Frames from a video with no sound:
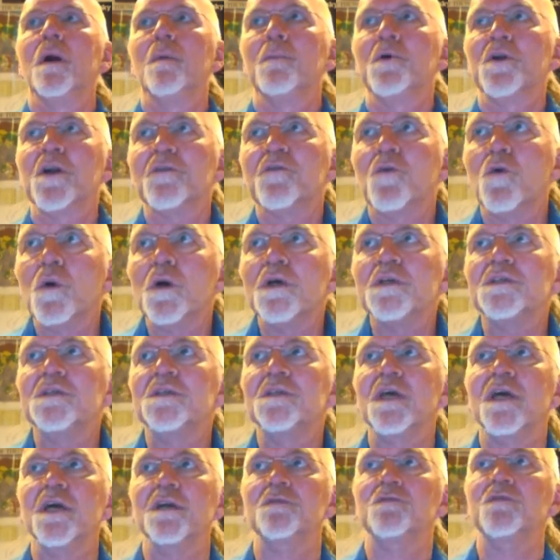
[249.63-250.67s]
But I've always
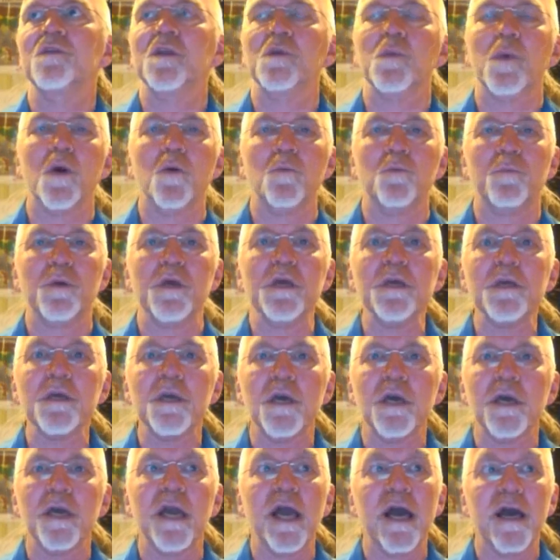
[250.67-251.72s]
said that he won't be
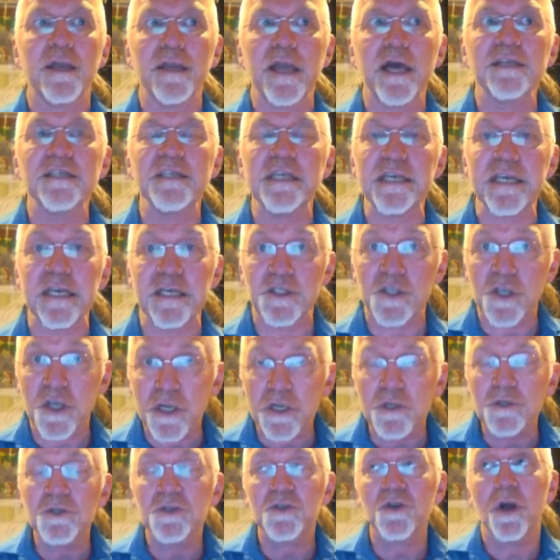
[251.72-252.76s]
king, and as he gets
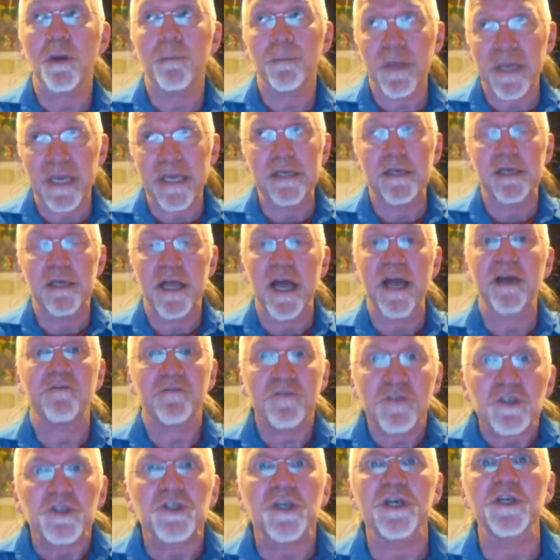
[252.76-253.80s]
closer, I'm beginning to
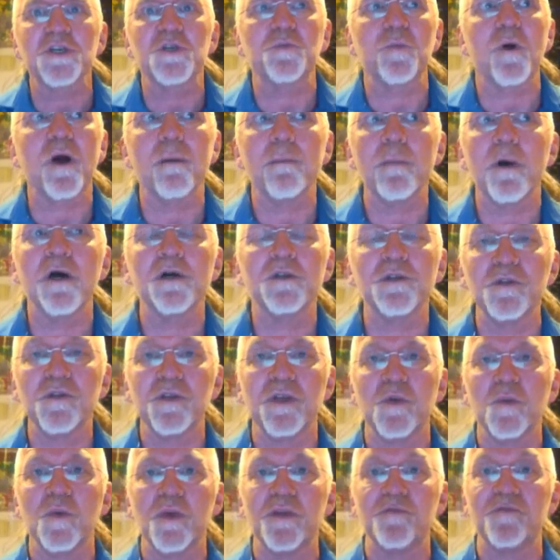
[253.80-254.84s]
have to change my mind and
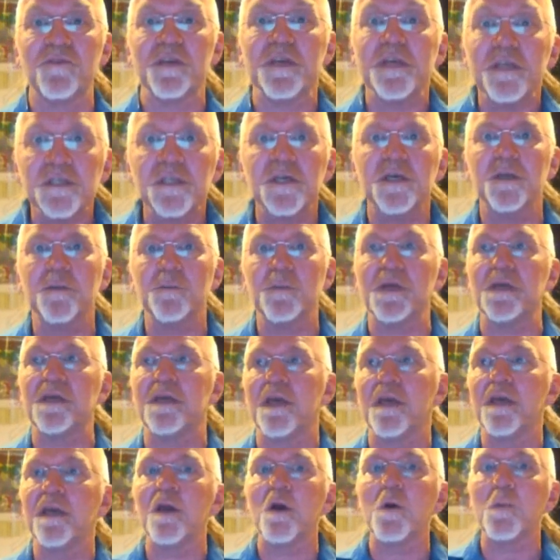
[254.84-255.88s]
think, well, if he is going to be
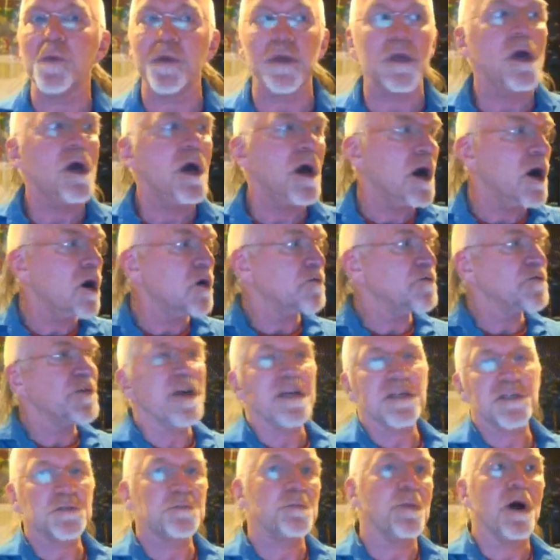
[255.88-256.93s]
king, it'll be, oh,
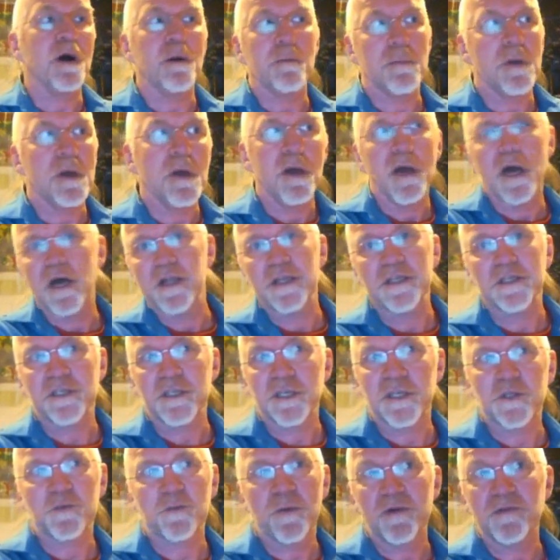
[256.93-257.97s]
thanks, Mum, and then
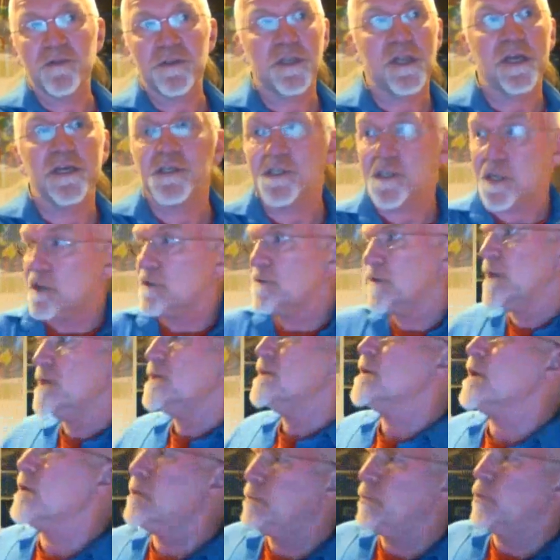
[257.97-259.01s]
6 months later, there
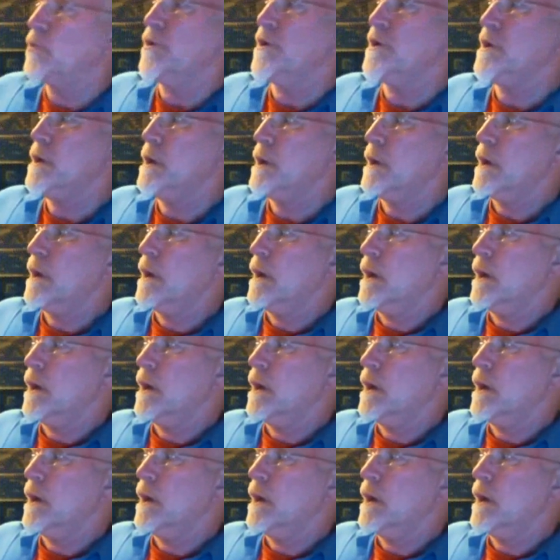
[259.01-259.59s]
you go, boy.